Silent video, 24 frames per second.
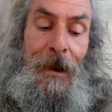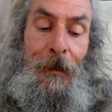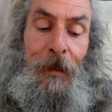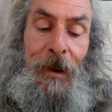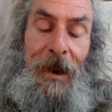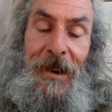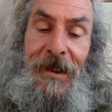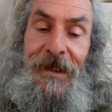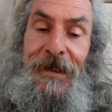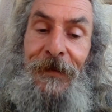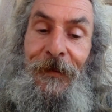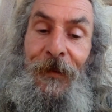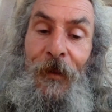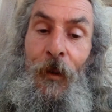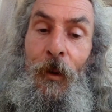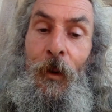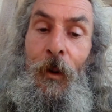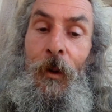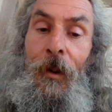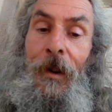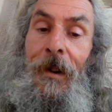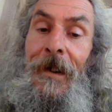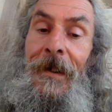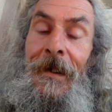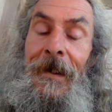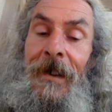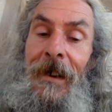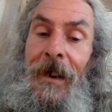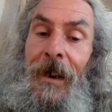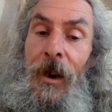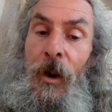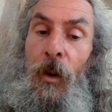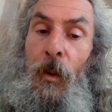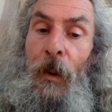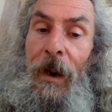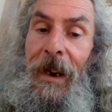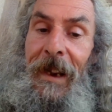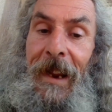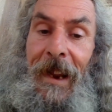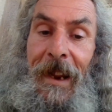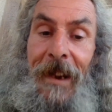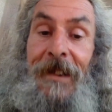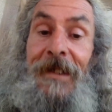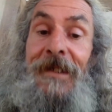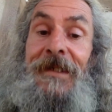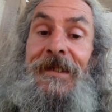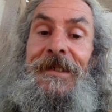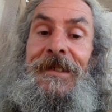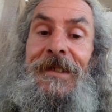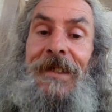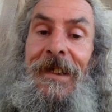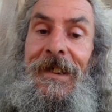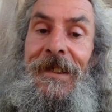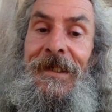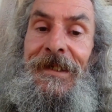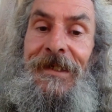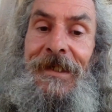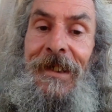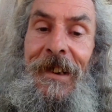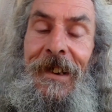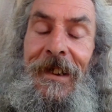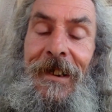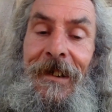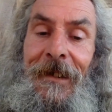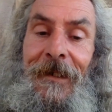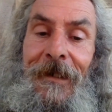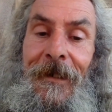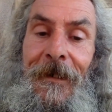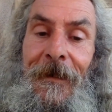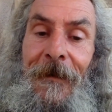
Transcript: plus 4, we get 60,